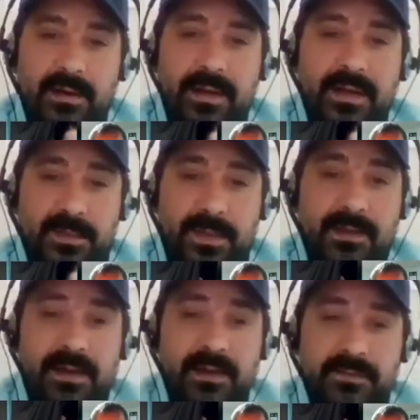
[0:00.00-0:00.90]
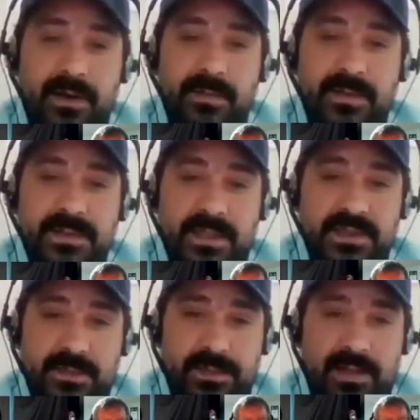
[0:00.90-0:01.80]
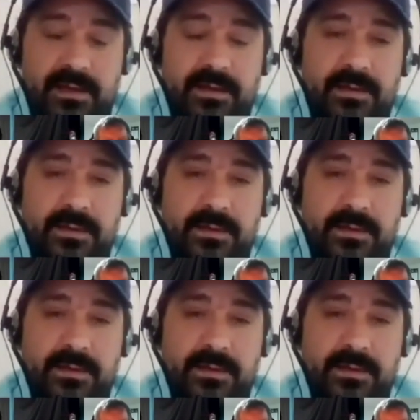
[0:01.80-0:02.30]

an electromagnetic environment such as a planet.